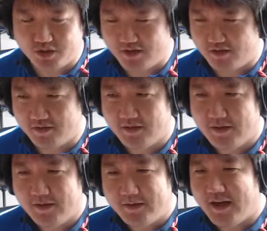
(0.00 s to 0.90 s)
heal
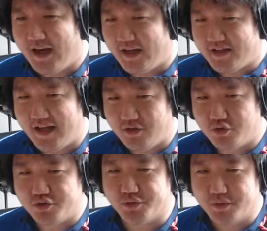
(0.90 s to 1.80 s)
and get you
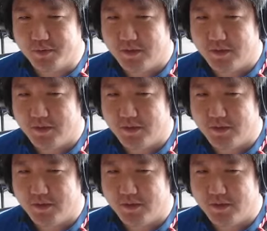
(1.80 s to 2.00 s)
through.